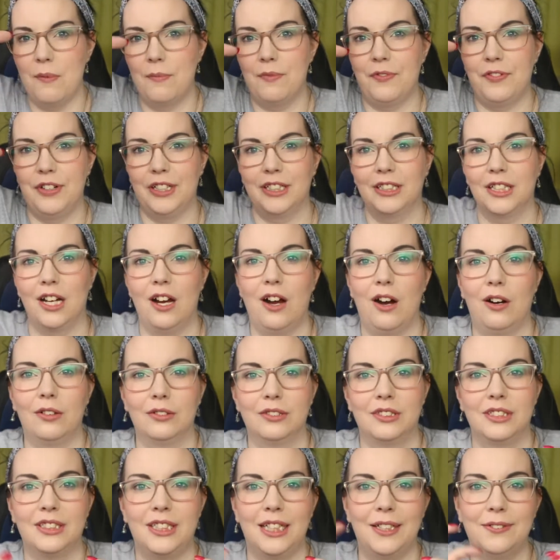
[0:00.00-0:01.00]
thing that
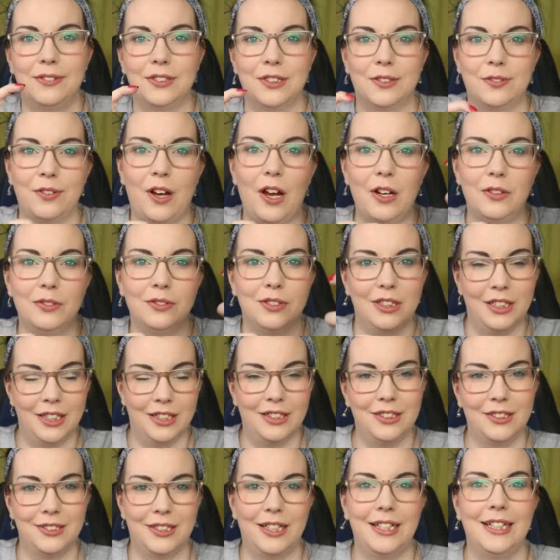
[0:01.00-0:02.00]
holds Stephen's phone
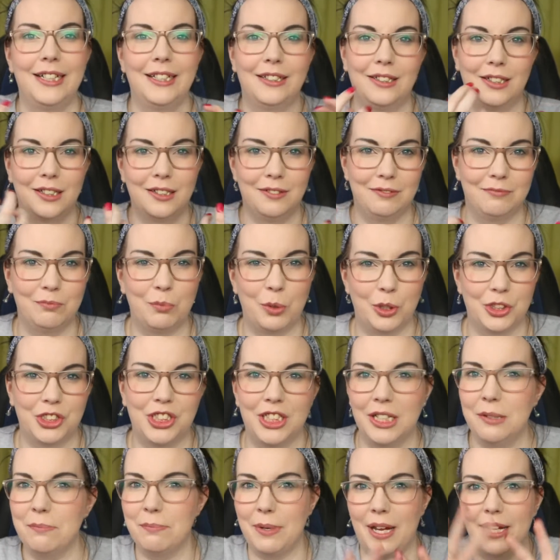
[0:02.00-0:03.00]
so he can watch
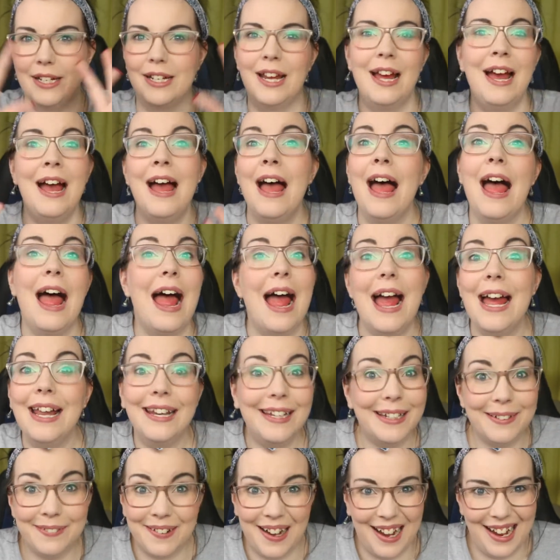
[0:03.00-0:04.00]
it in bed.
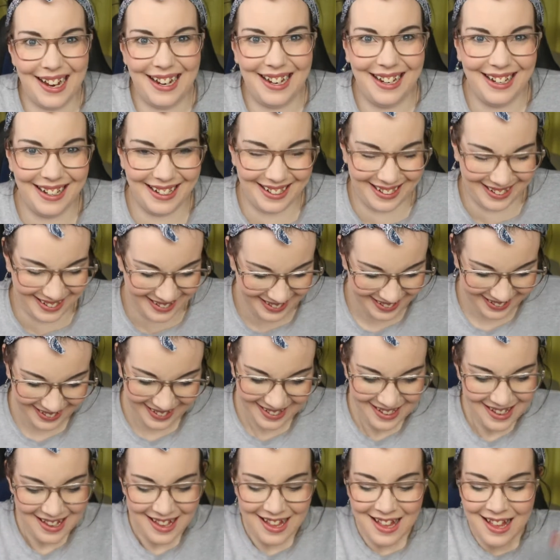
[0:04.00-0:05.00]
Anyway,
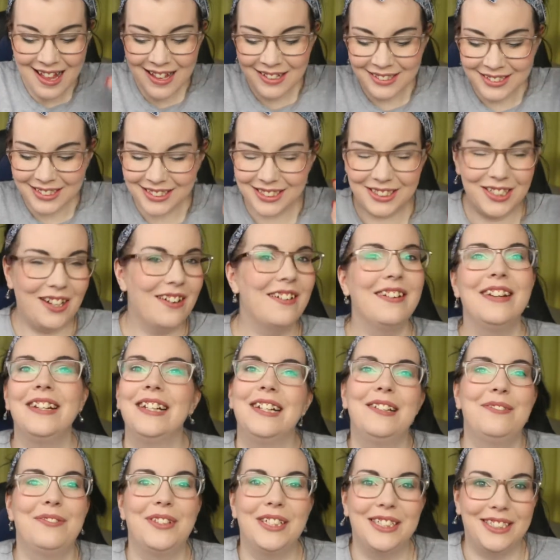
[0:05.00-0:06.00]
sorry
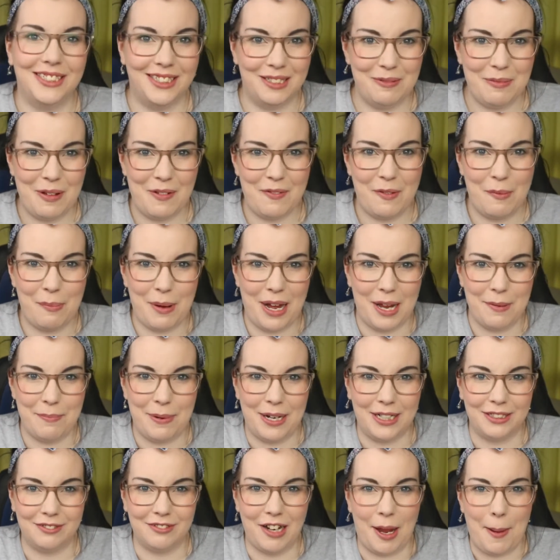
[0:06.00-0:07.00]
if this is a bit of a bad
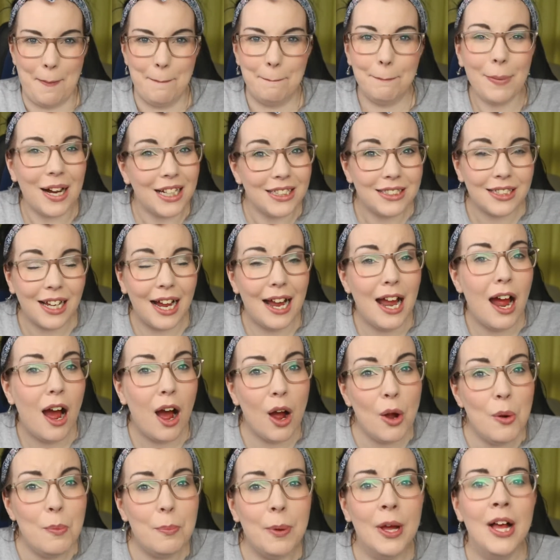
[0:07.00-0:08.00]
background, but I
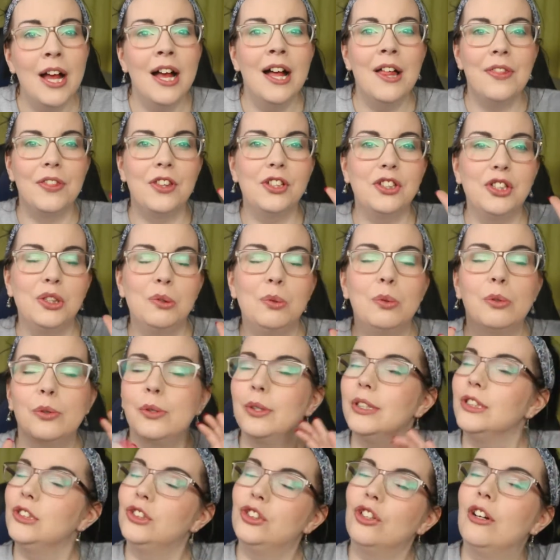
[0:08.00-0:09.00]
hope that you will
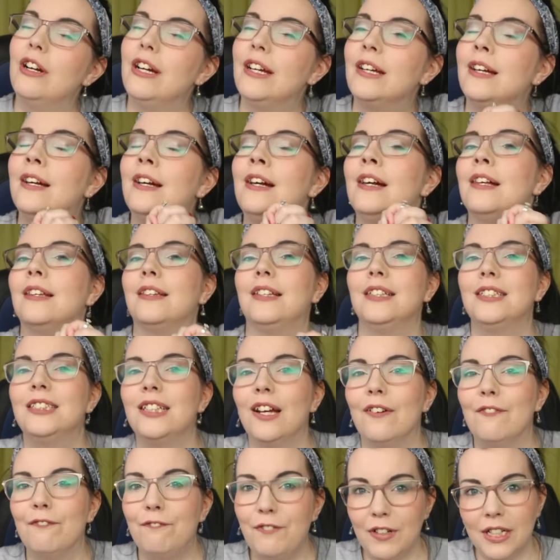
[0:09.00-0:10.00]
enjoy this
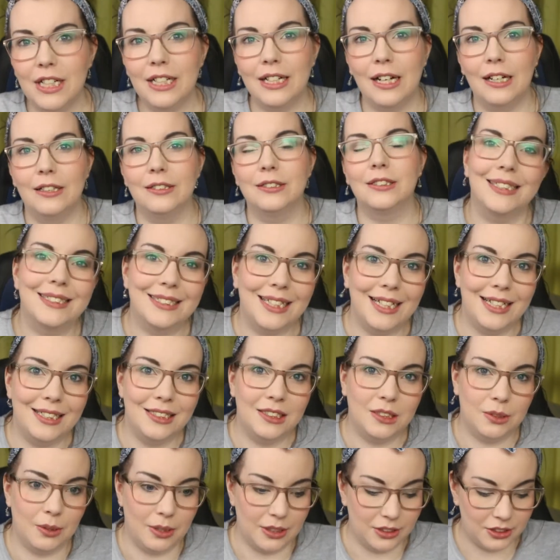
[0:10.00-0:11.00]
video. Let's get
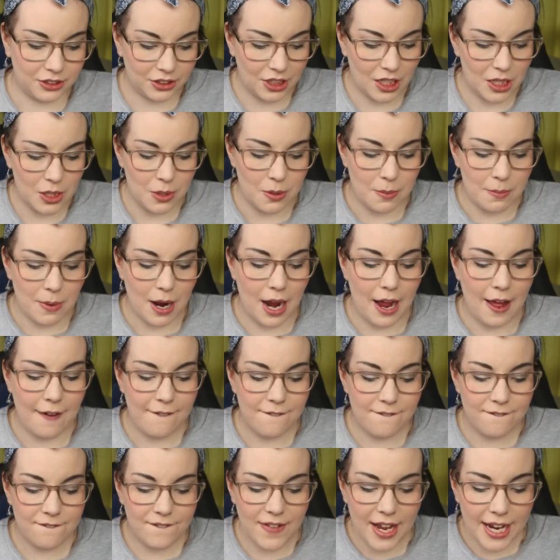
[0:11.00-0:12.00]
into it. So my
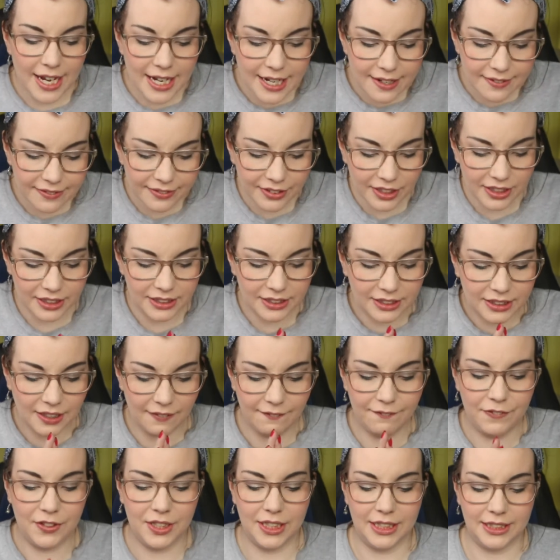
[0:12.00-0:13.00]
favourites
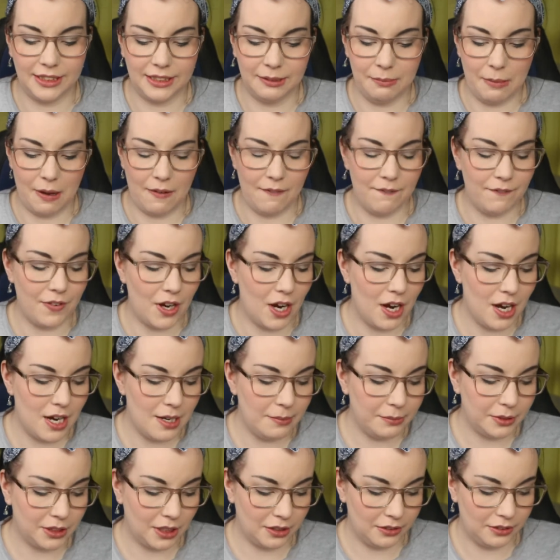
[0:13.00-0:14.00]
for this month,
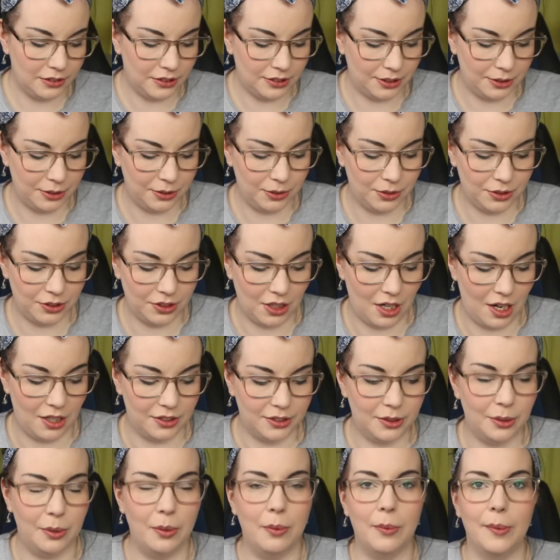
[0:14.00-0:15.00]
I'm going to
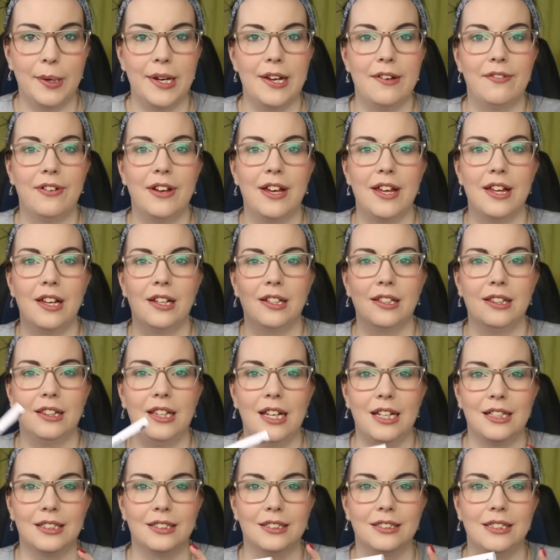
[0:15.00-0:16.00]
start with
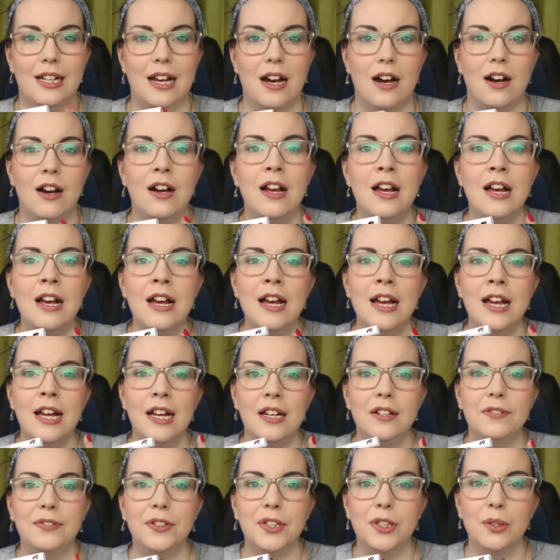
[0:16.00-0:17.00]
this. Now,
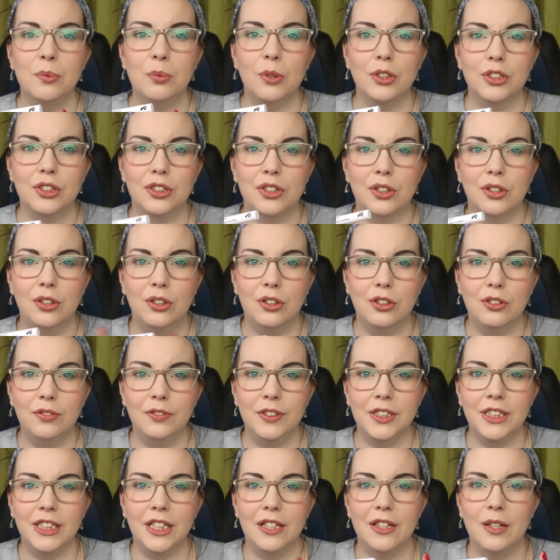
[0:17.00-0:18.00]
if you watched the haul
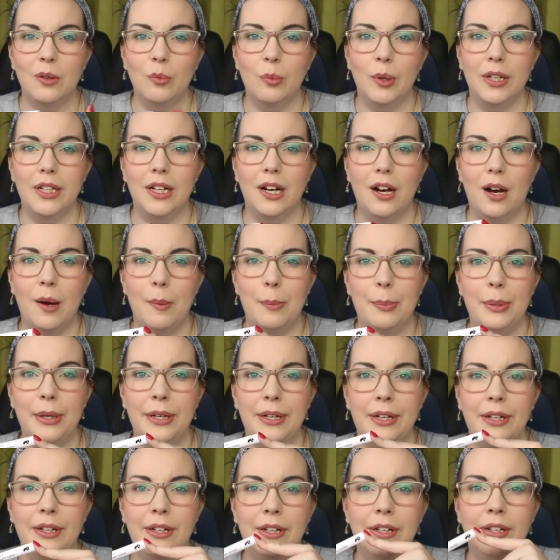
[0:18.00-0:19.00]
video that went up
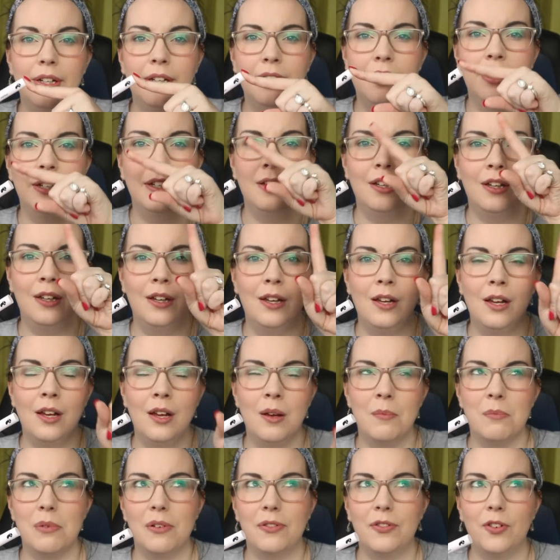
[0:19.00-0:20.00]

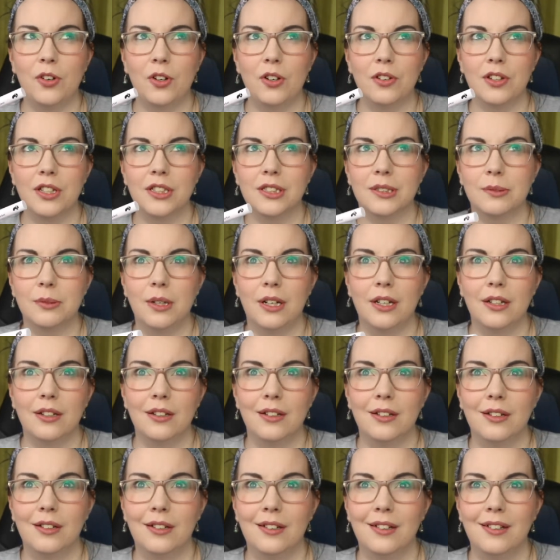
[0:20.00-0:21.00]
before this
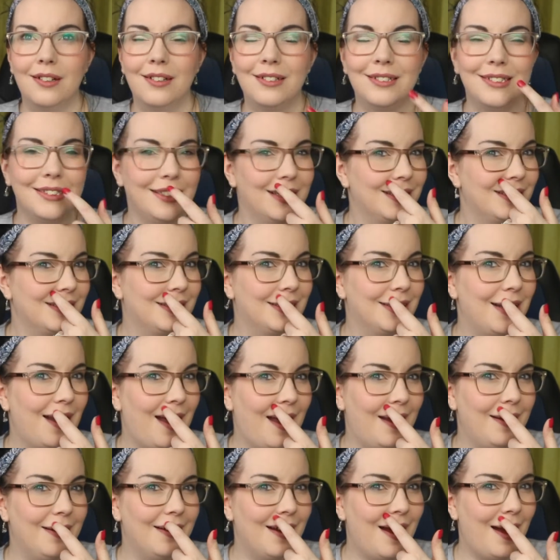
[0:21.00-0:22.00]
one
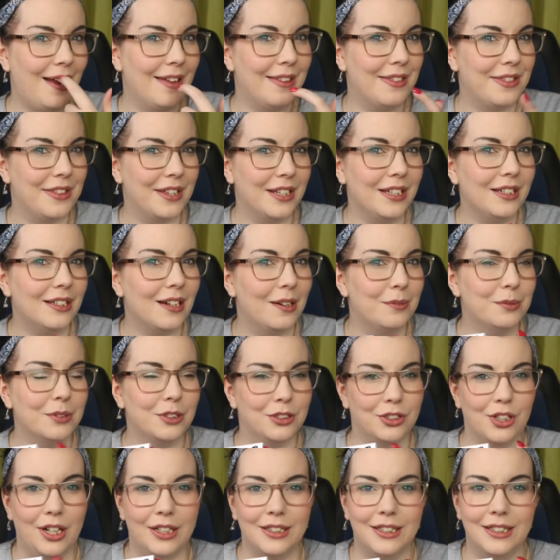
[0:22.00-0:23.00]
yesterday, I think I'm going
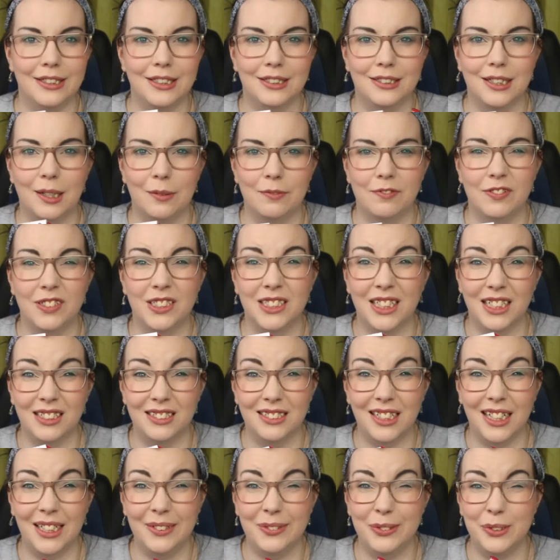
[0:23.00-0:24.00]
to try and get this up for
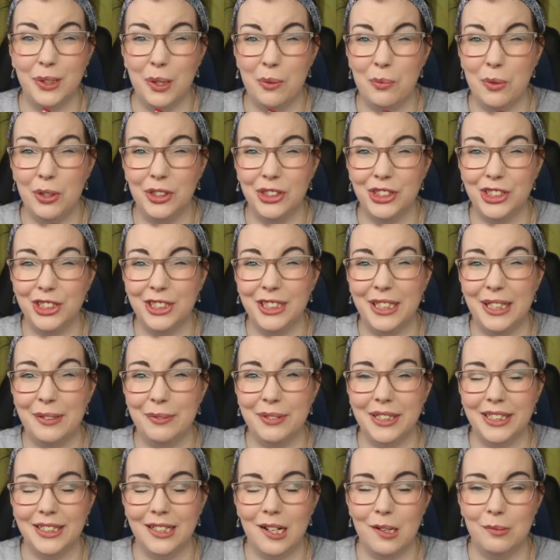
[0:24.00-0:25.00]
Sunday. If you're not watching it
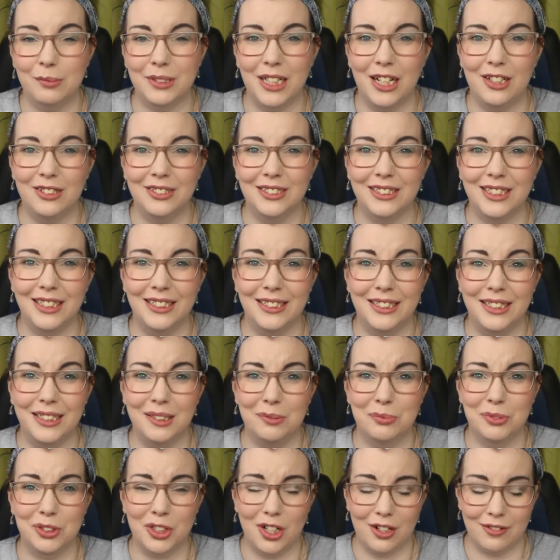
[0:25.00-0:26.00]
when it comes out on Sunday,
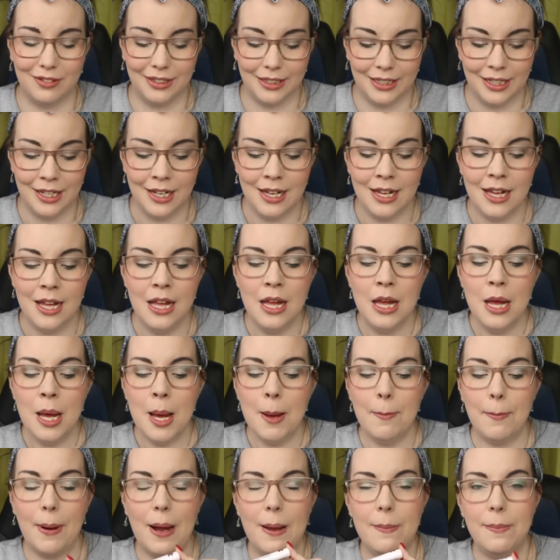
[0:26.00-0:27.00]
I'm sorry,
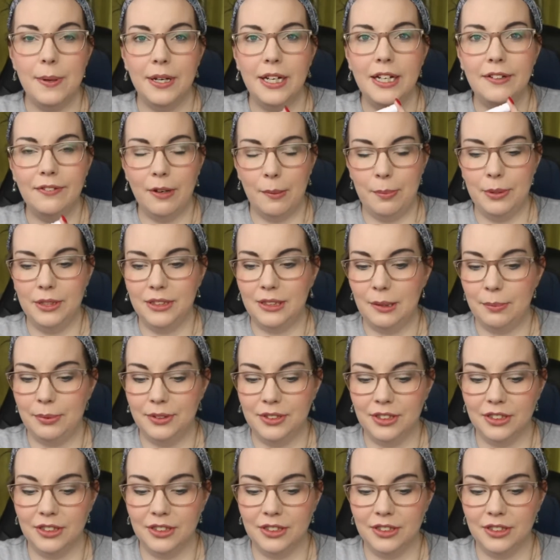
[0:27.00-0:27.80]
but I believe I'll put this up on